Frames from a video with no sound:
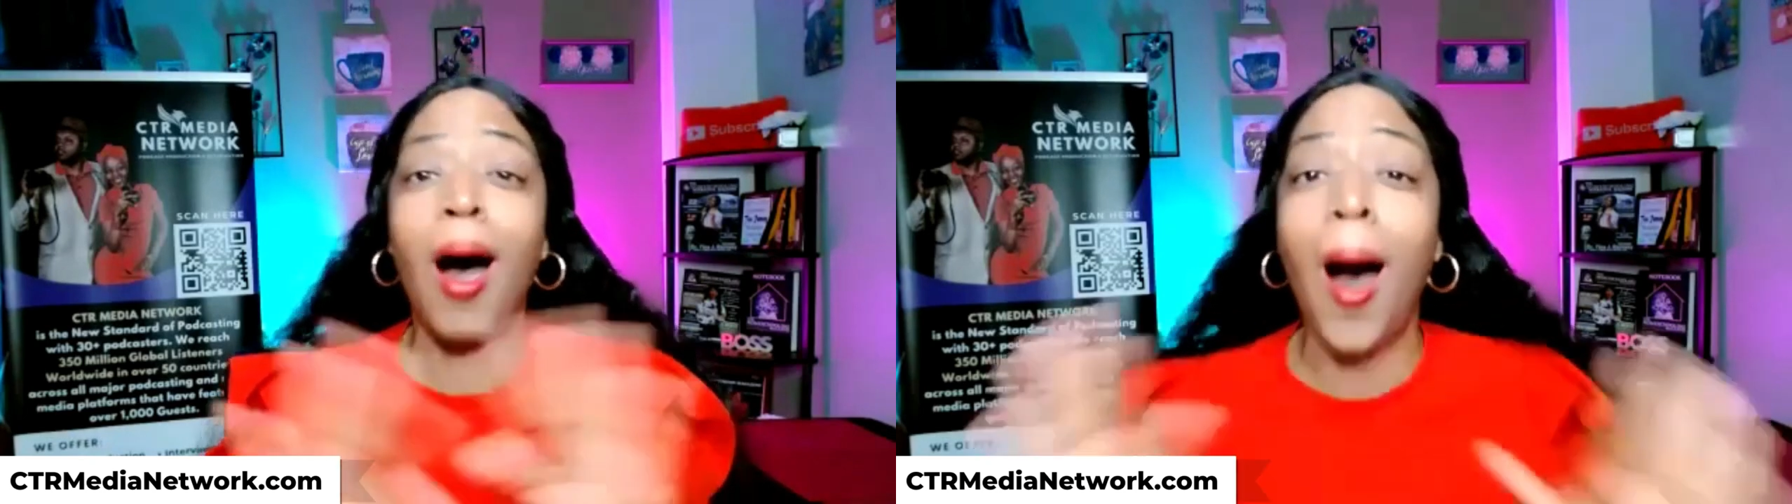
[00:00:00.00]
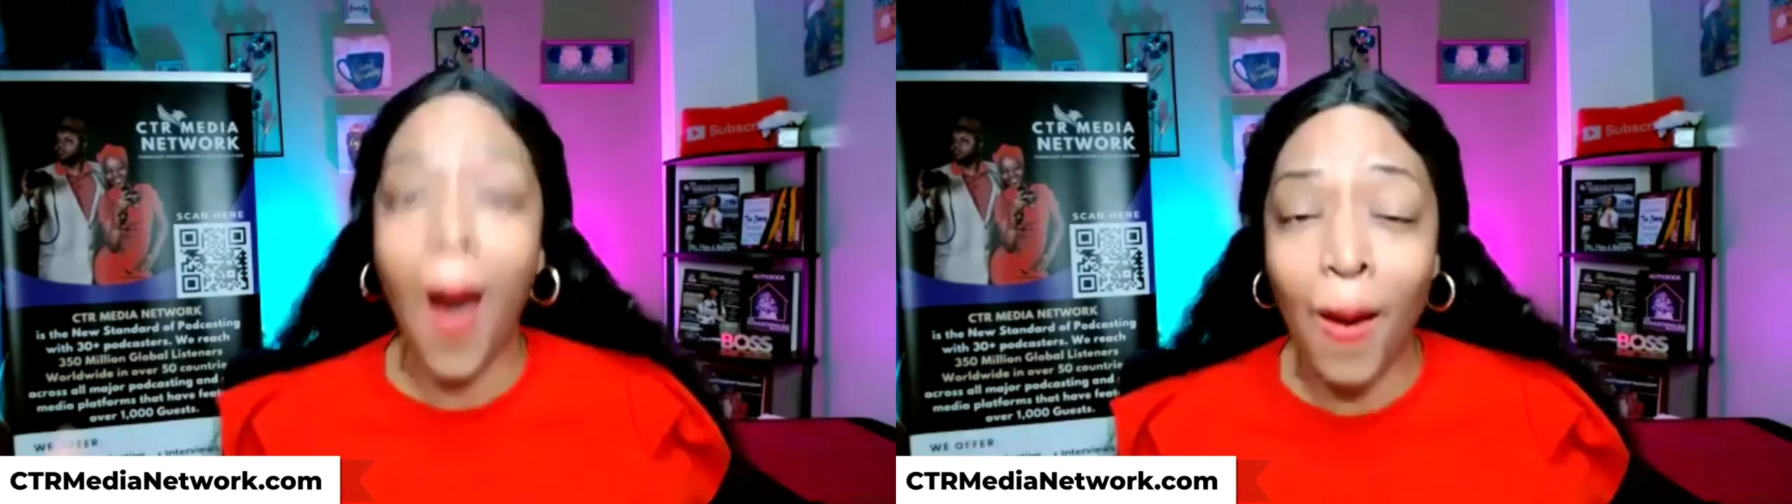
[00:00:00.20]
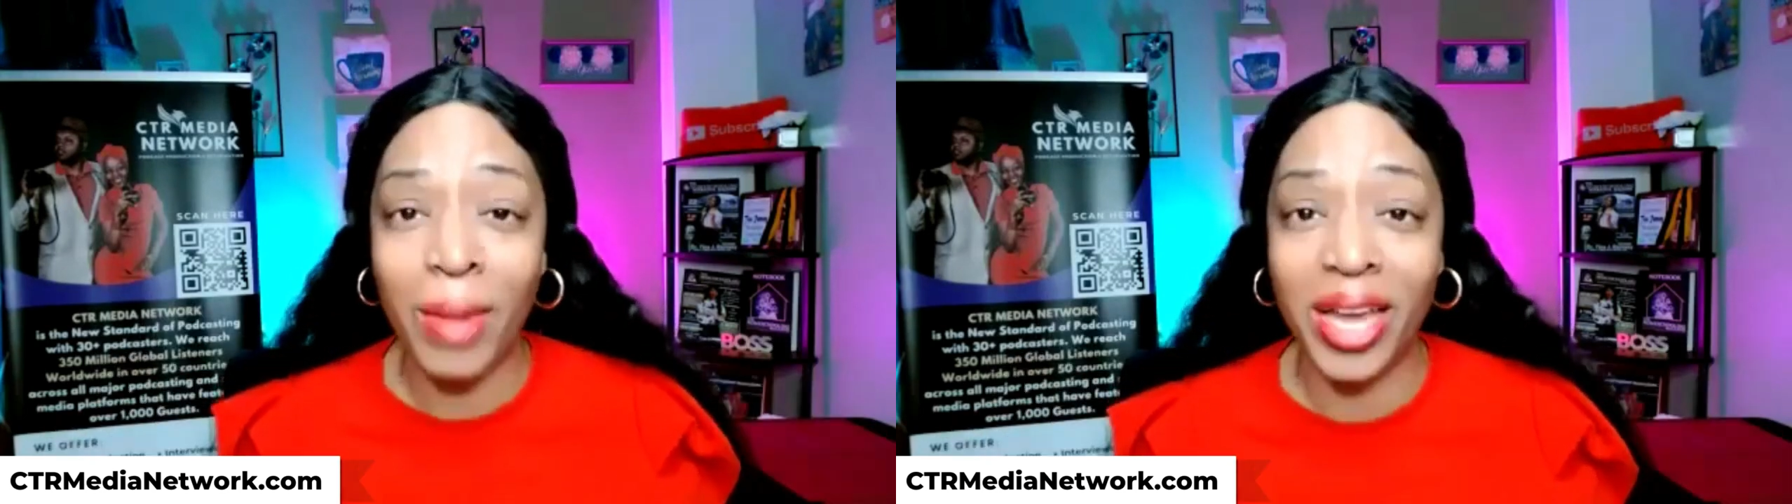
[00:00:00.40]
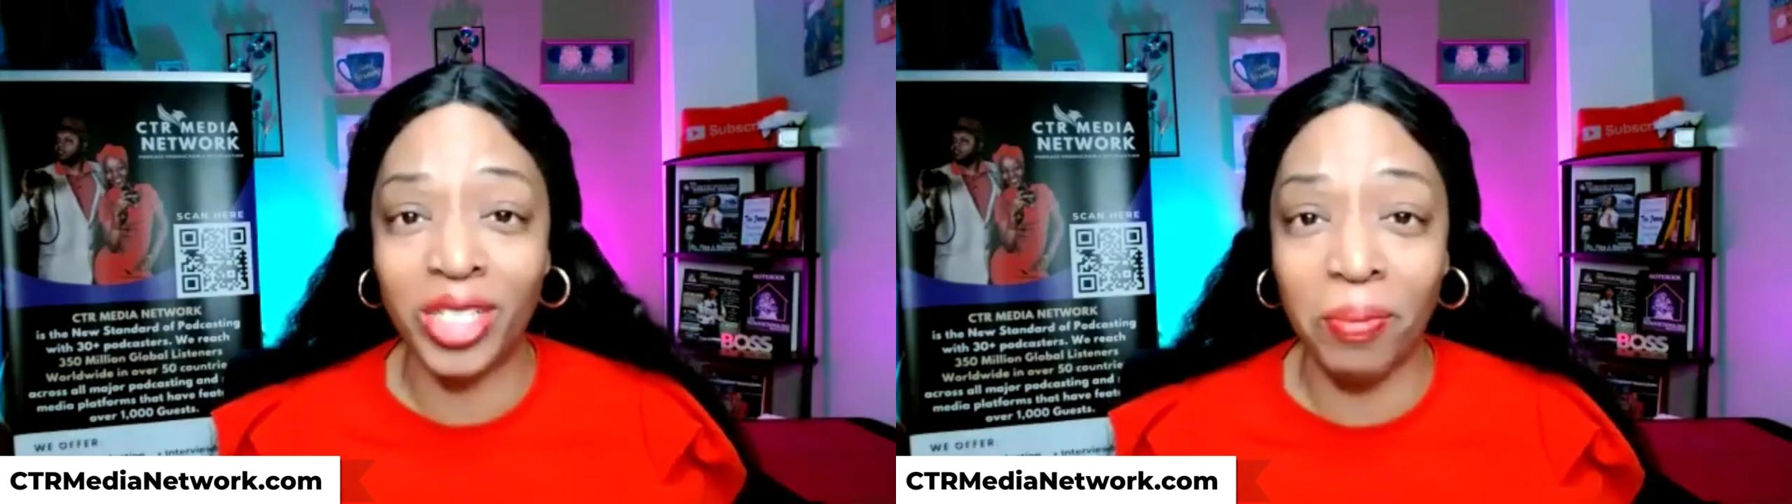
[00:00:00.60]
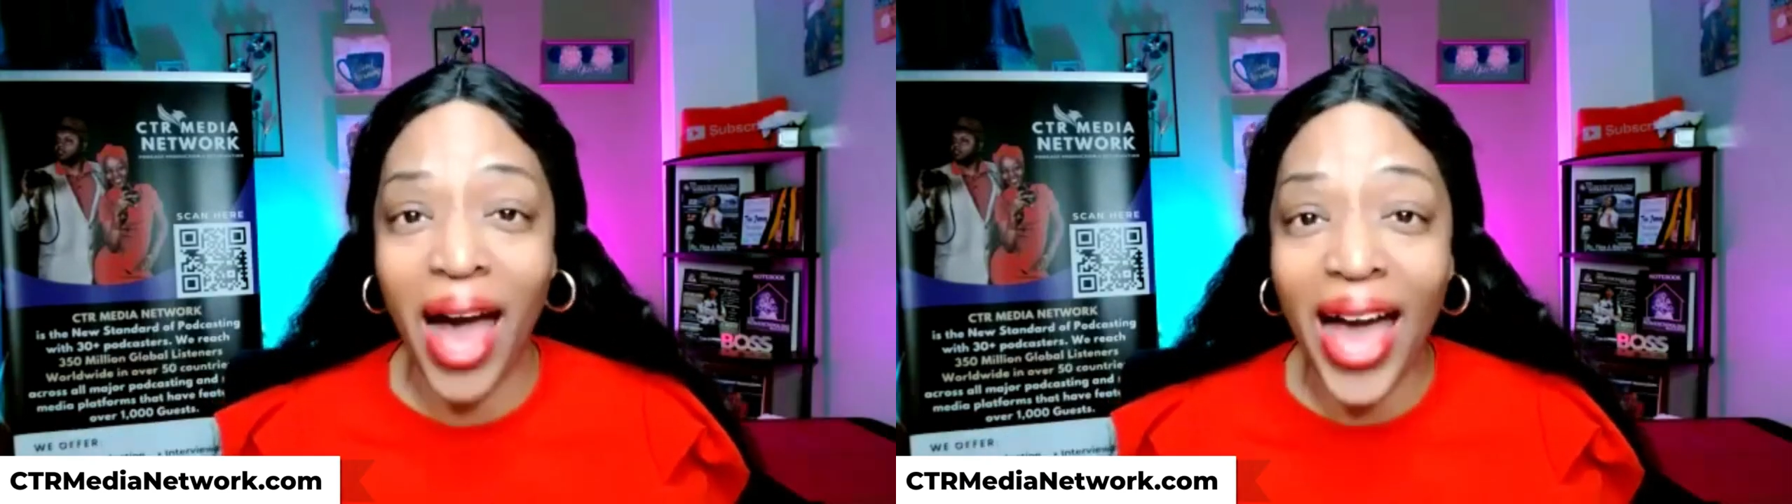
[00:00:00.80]
all
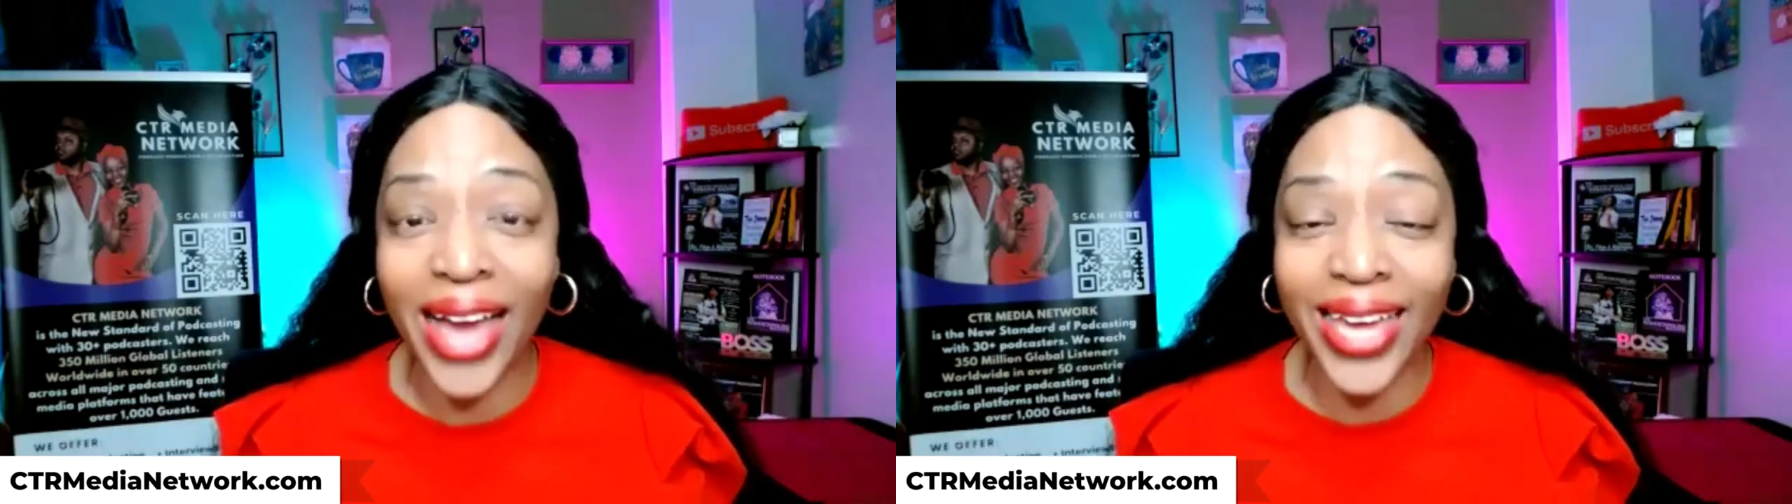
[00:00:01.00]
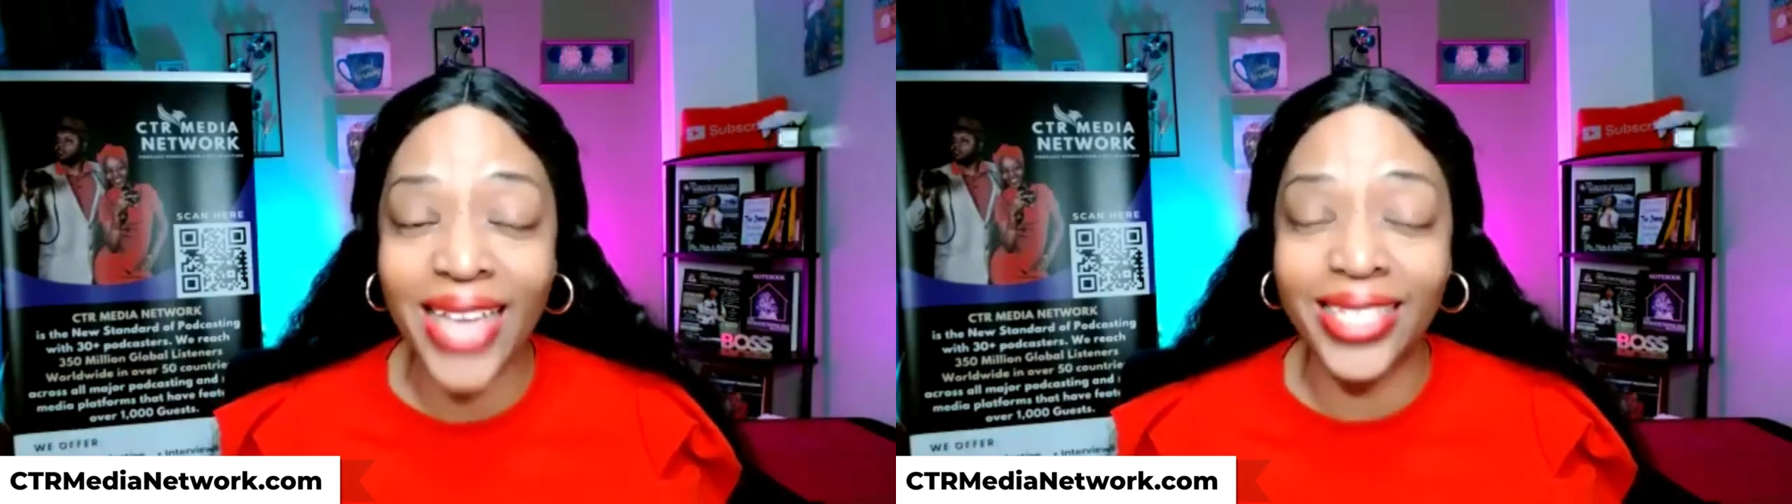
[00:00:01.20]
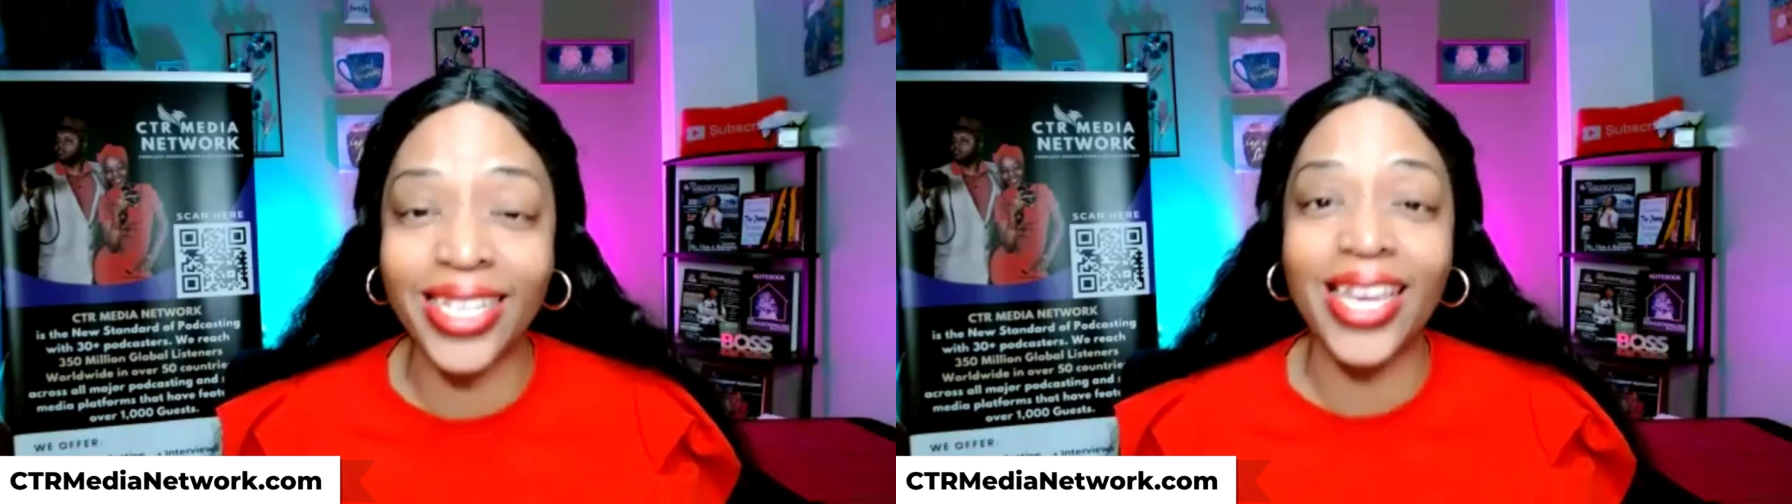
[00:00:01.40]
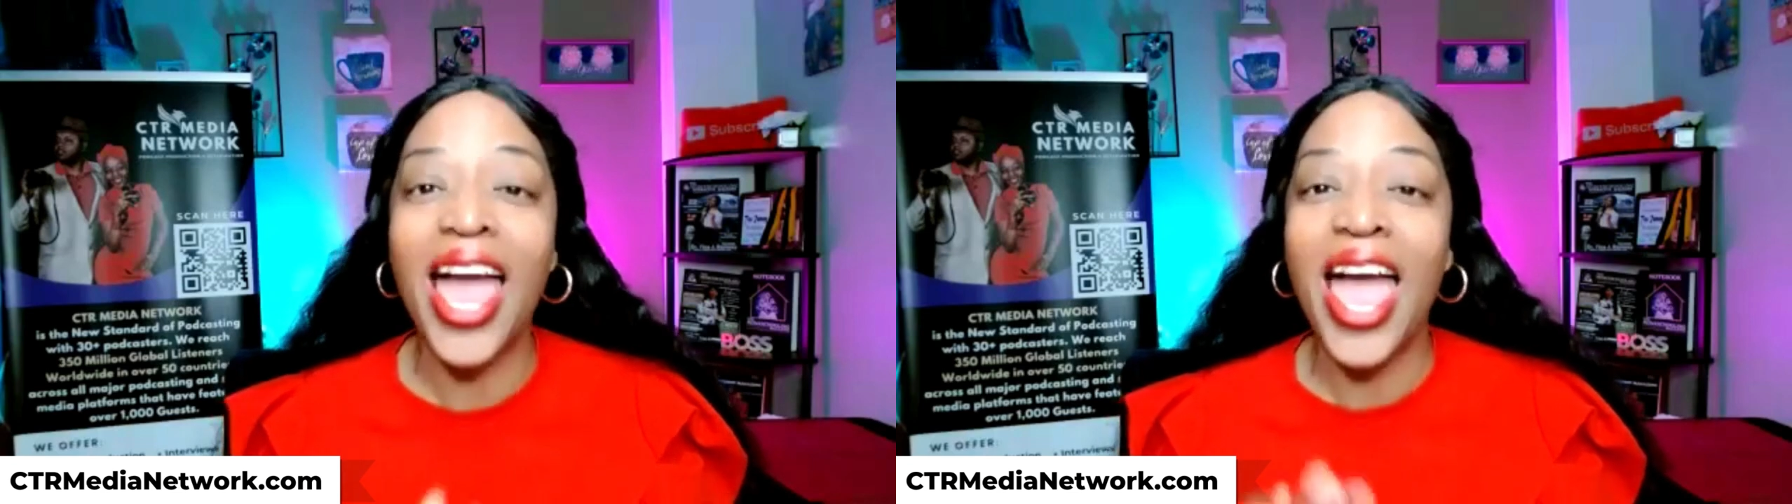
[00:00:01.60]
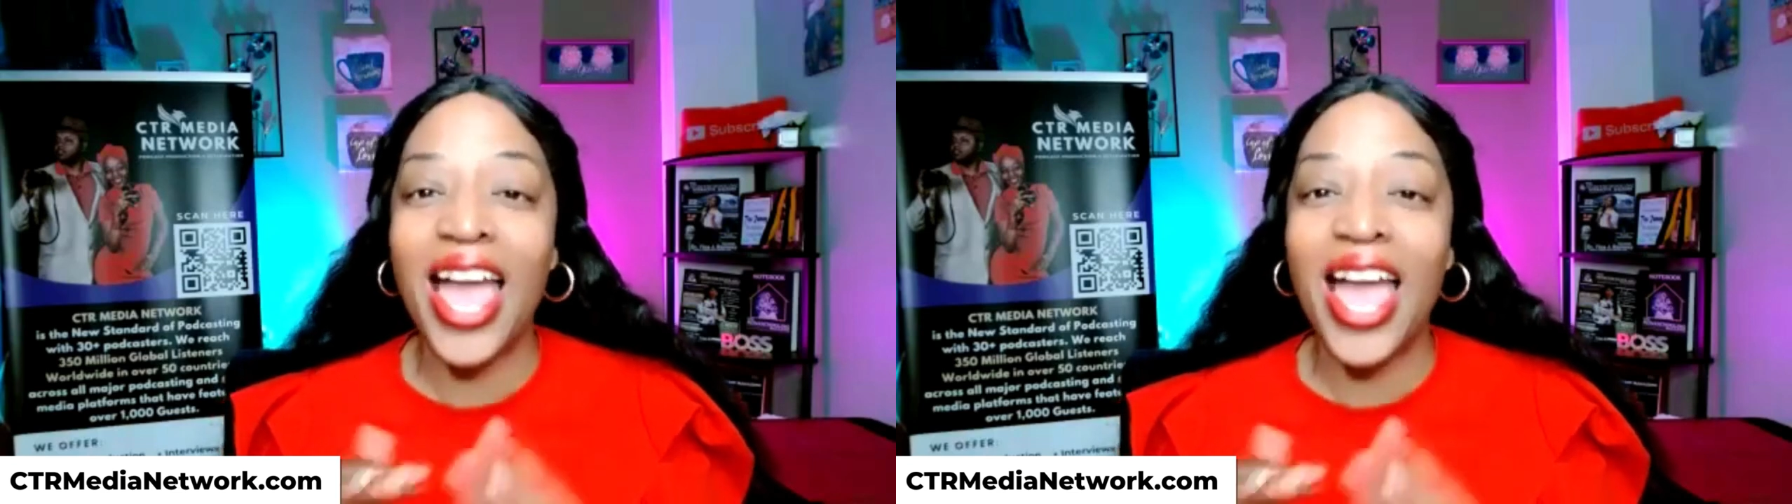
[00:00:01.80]
major podcasting